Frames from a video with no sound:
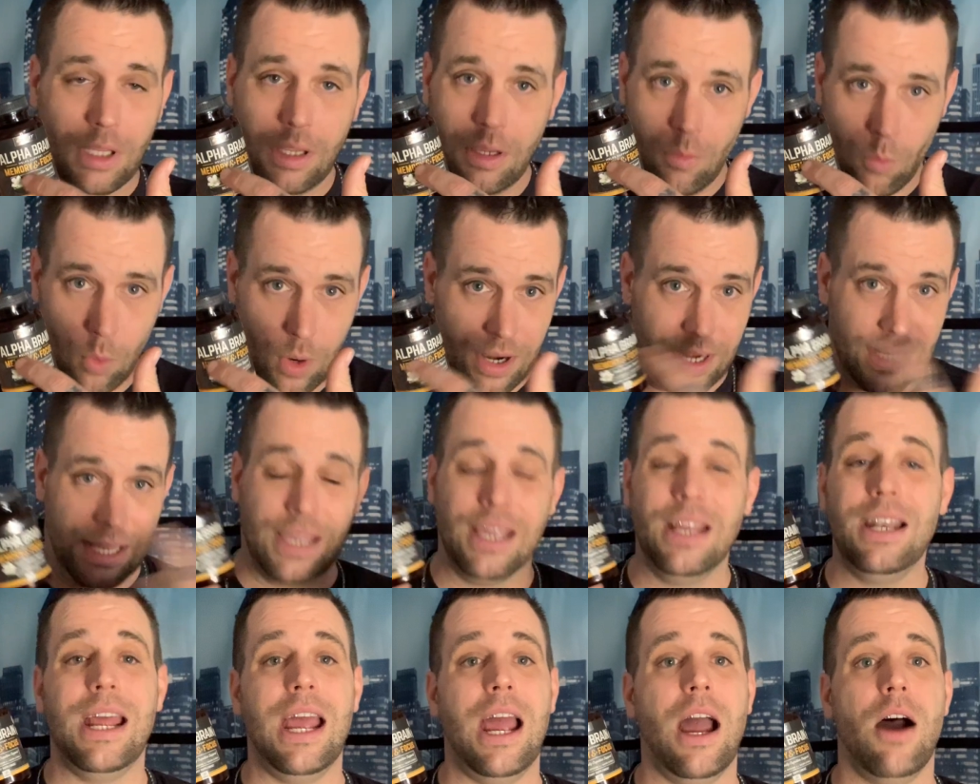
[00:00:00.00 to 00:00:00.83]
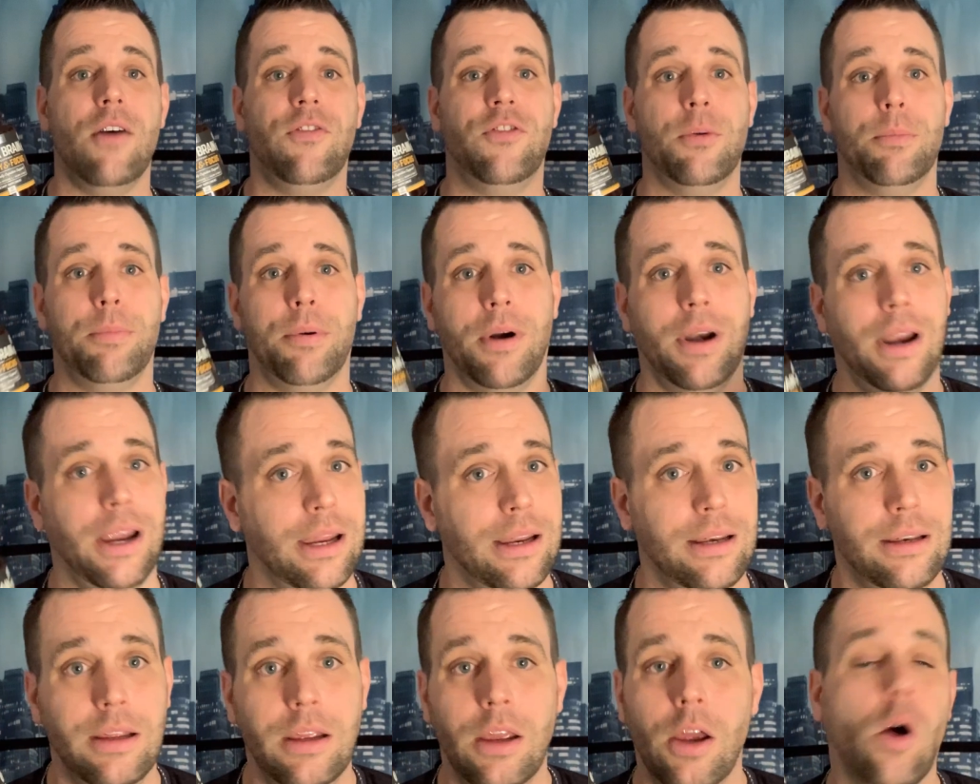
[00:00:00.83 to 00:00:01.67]
where to get Alpha
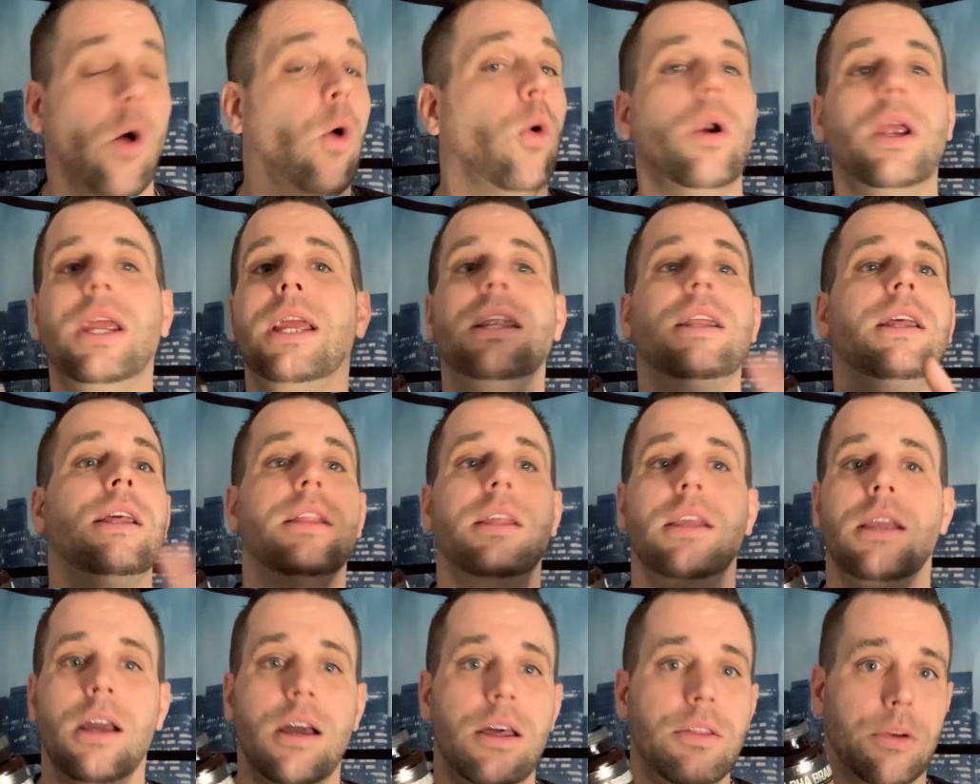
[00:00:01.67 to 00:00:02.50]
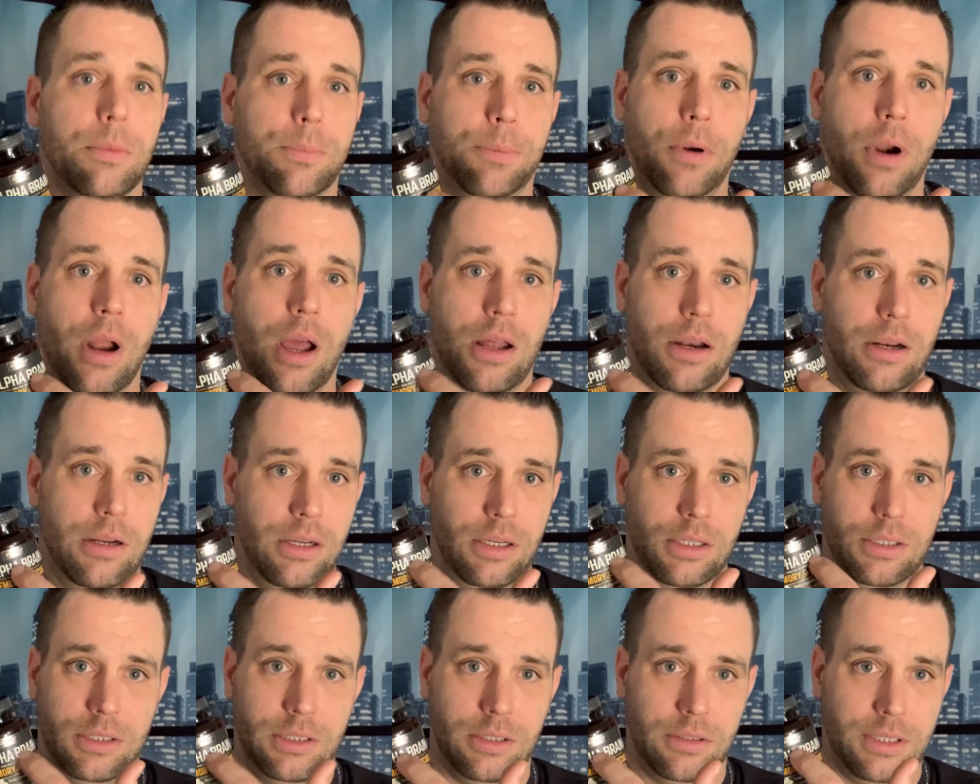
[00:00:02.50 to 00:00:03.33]
Brain or any of the other
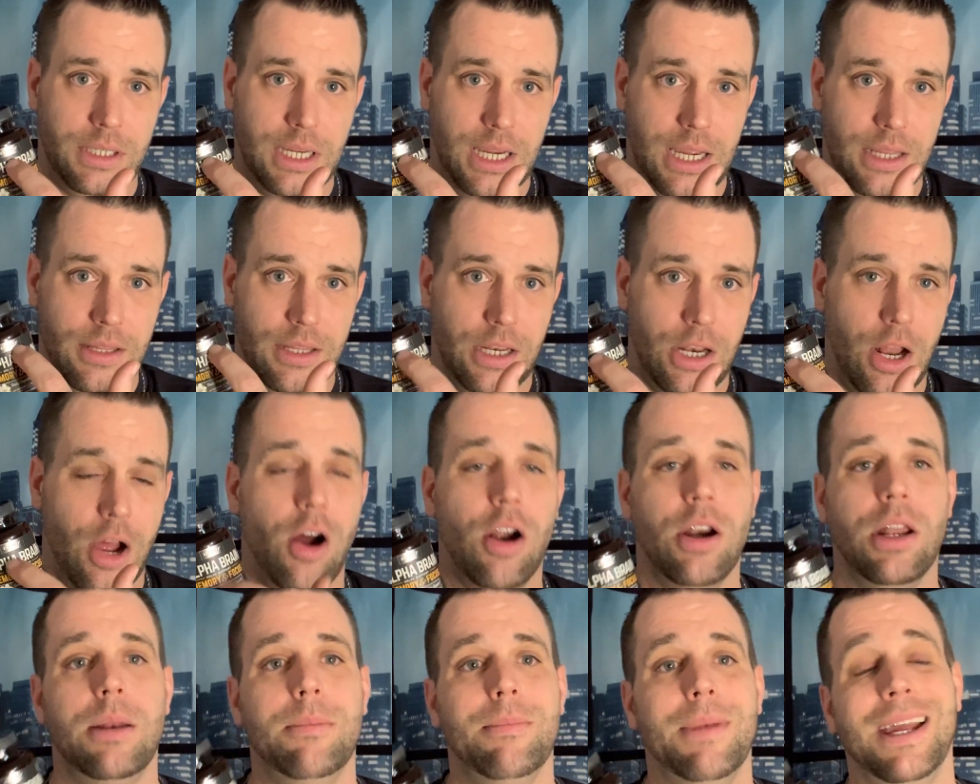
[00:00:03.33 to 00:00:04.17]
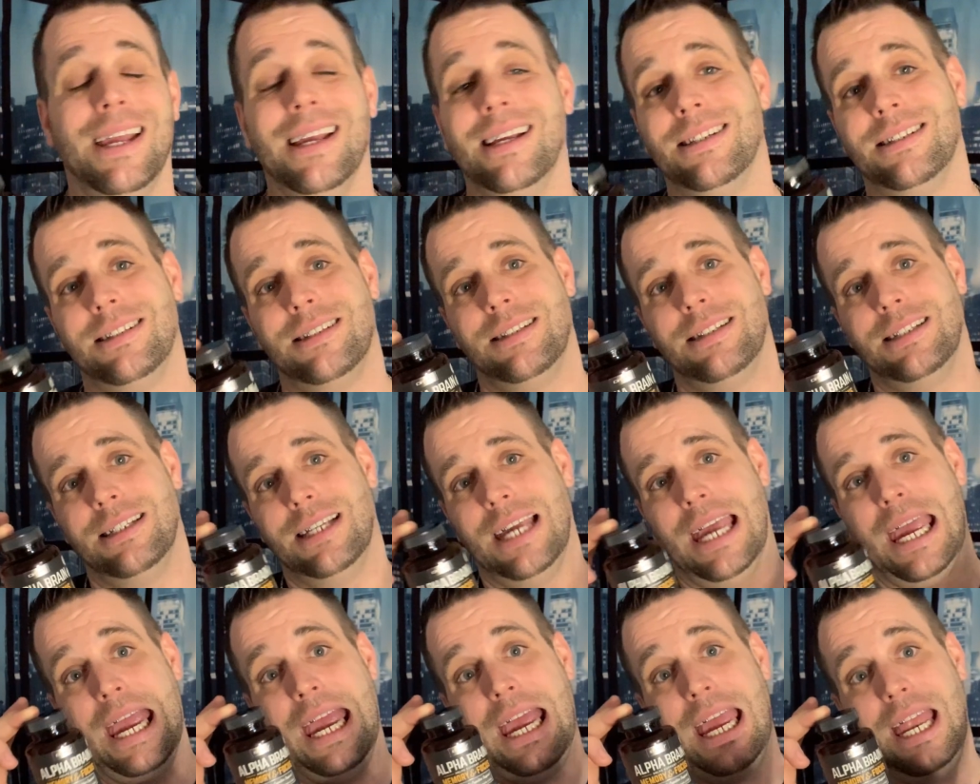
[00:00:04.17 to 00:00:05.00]
products, okay, that Onnit makes
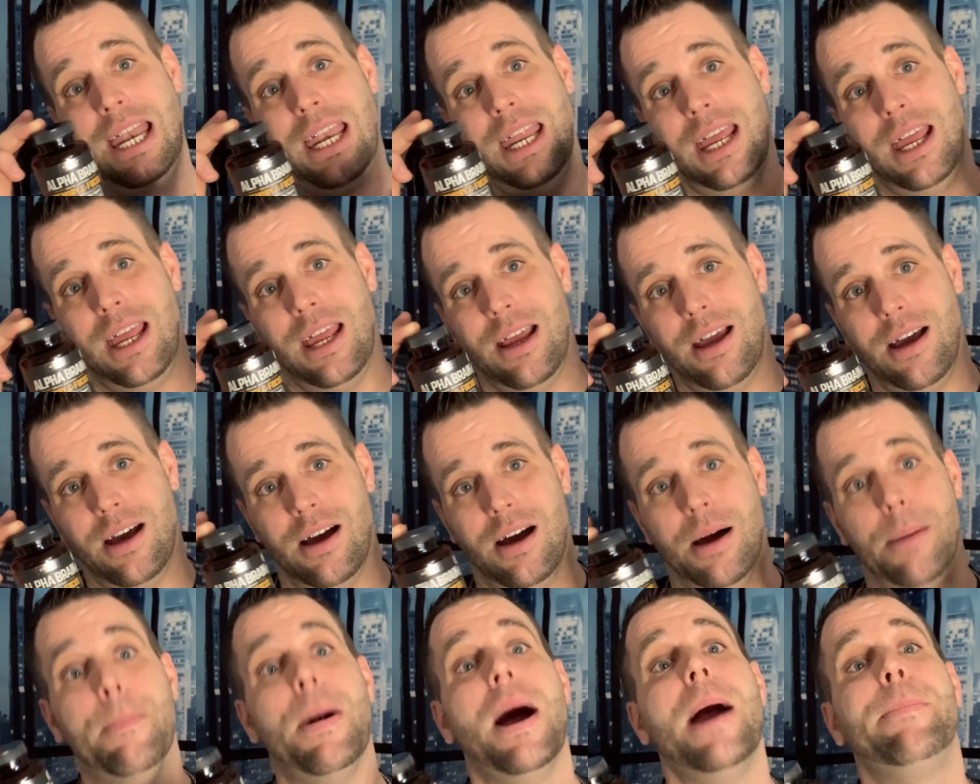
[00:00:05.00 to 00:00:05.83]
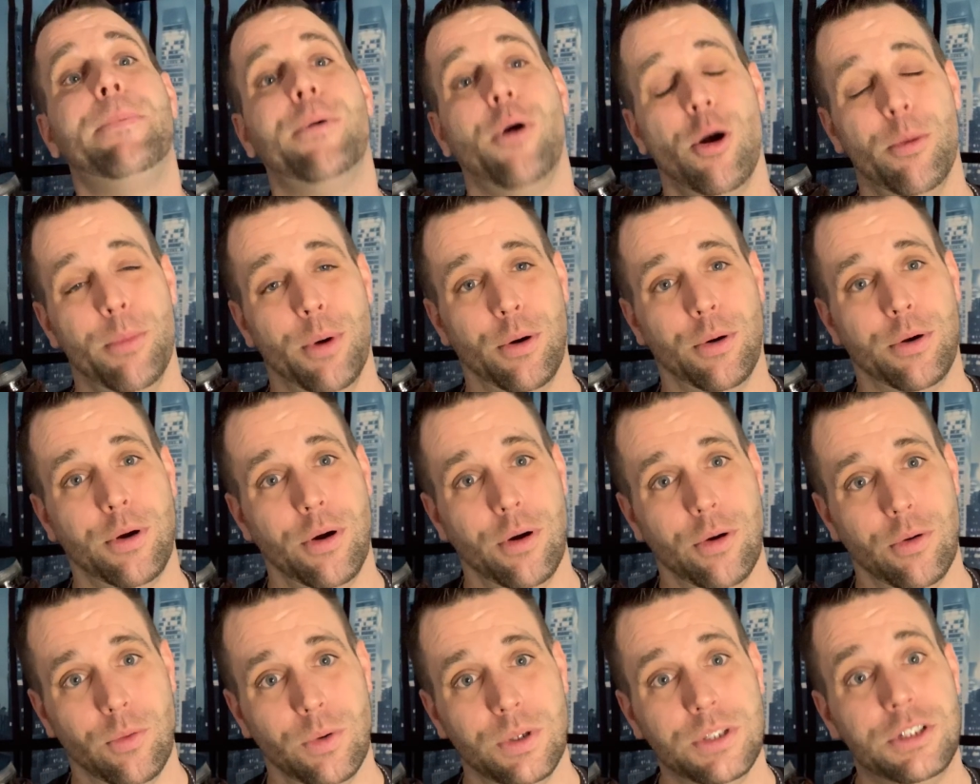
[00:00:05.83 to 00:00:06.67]
and uh, my promo
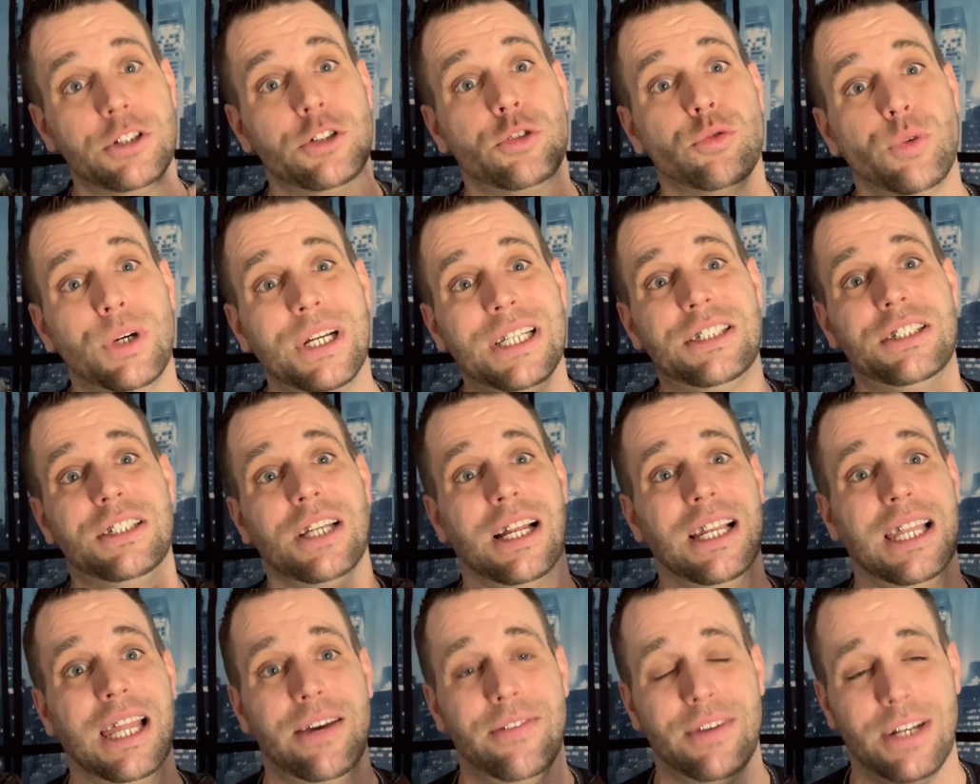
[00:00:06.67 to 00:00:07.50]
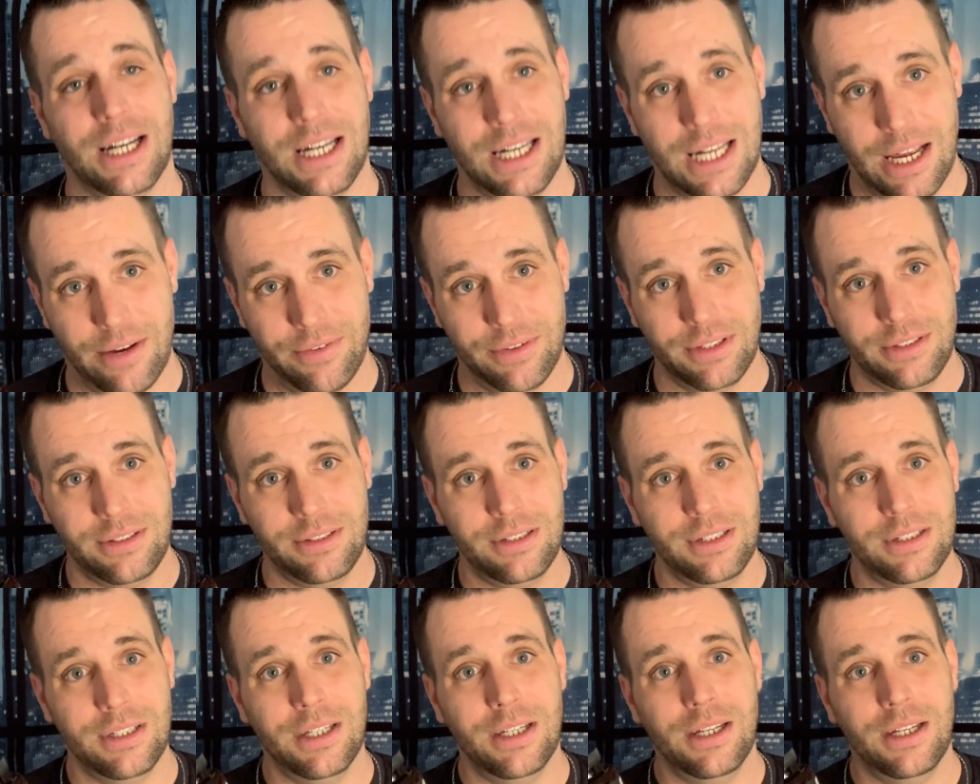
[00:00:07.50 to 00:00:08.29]
code, which is rich1111.